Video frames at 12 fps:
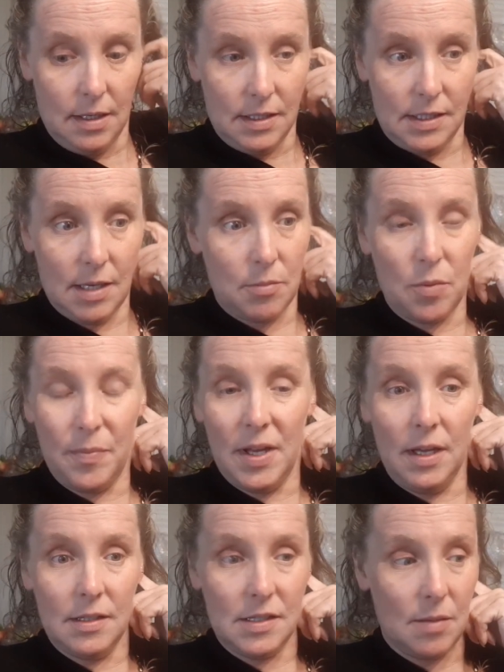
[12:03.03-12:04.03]
some are
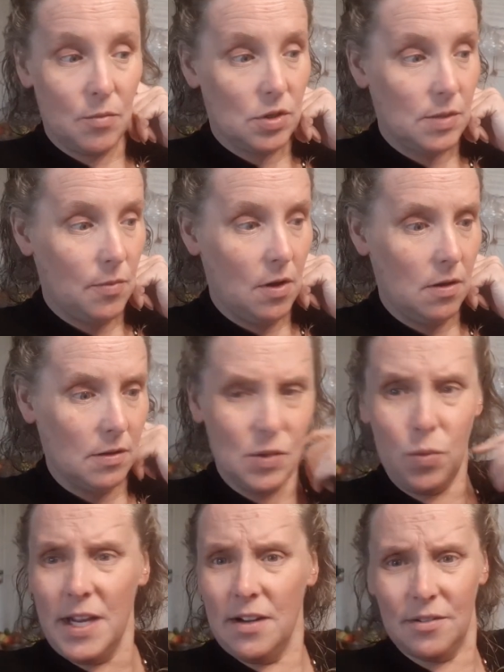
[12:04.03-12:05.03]
big and some are small. It's
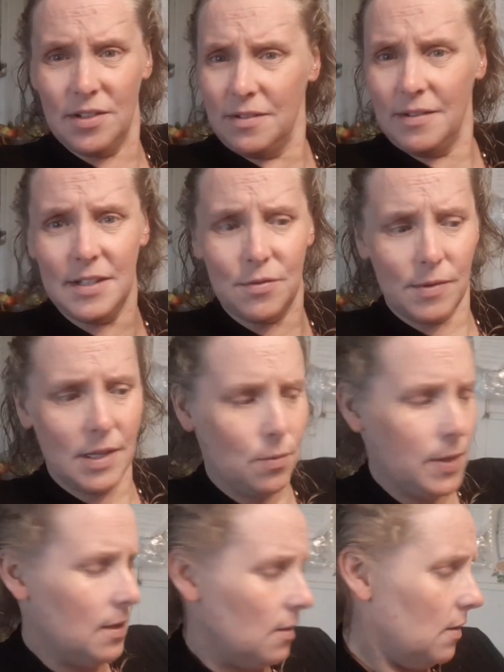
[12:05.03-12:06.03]
weird. It's really
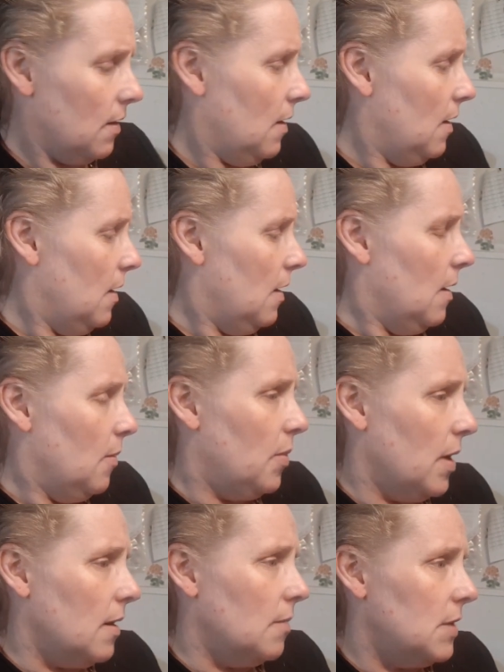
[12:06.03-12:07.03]
weird.
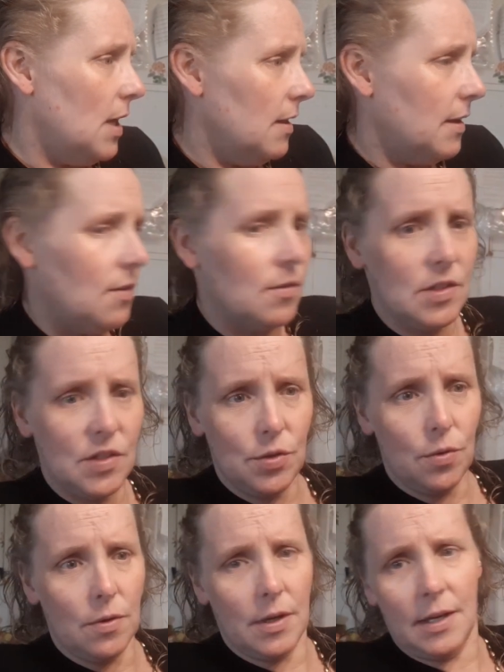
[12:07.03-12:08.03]
But I'm telling you, this
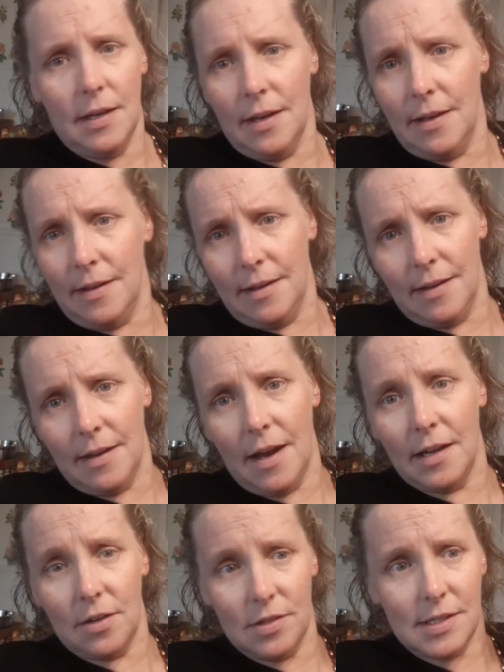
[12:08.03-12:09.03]
story,
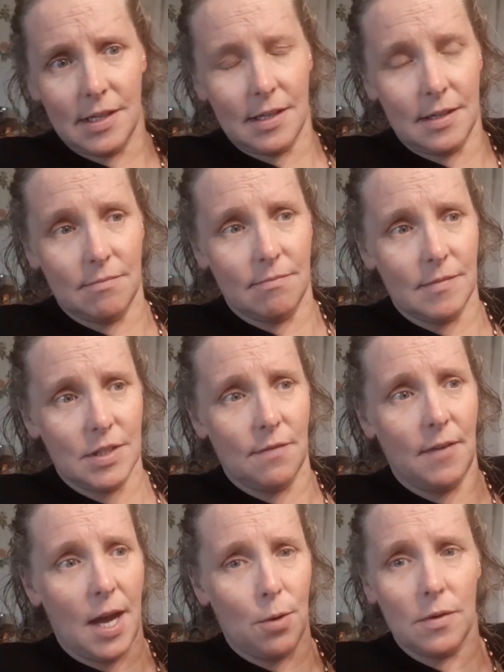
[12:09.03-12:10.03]
I could sit and
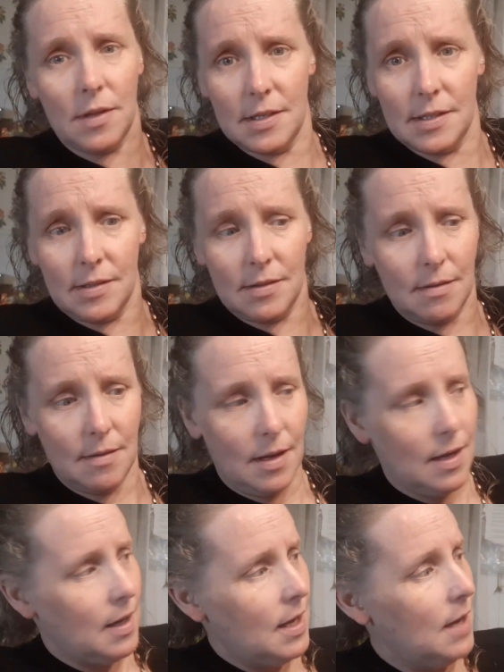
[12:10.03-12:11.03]
devour this
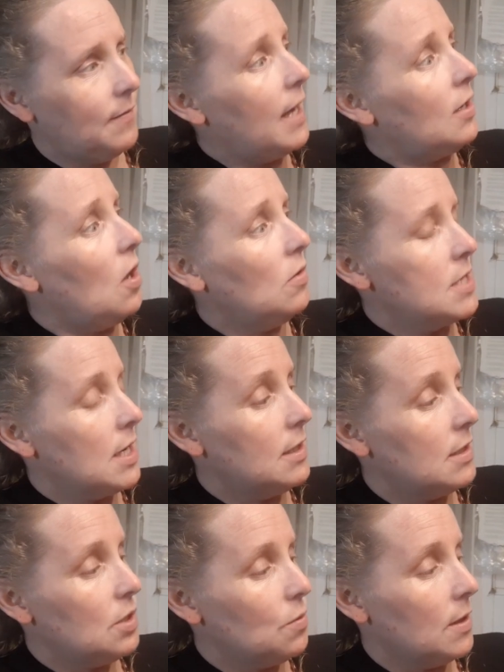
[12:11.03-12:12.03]
if I had all day
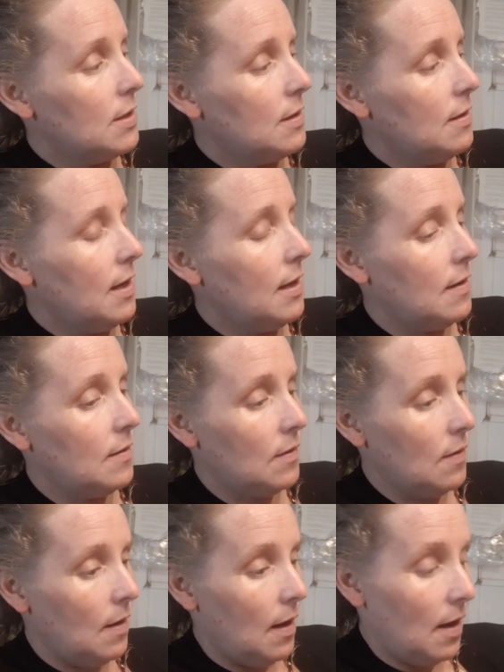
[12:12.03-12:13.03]
to do it. And
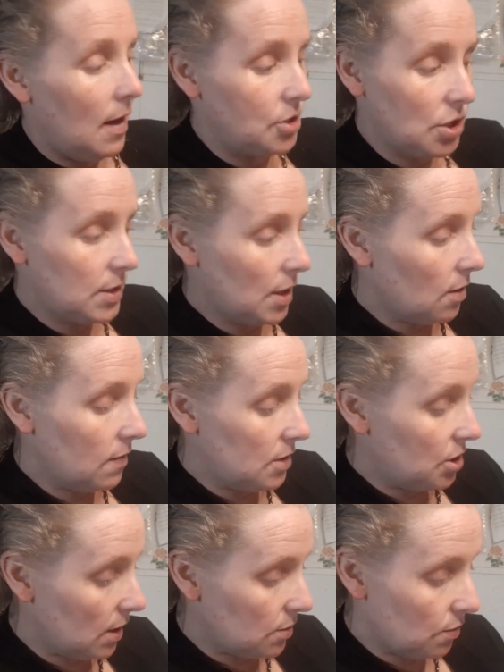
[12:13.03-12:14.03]
I just started
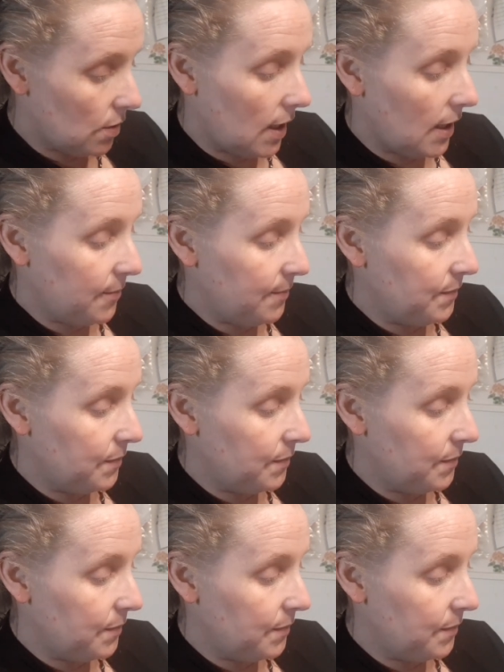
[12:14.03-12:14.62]
this yesterday.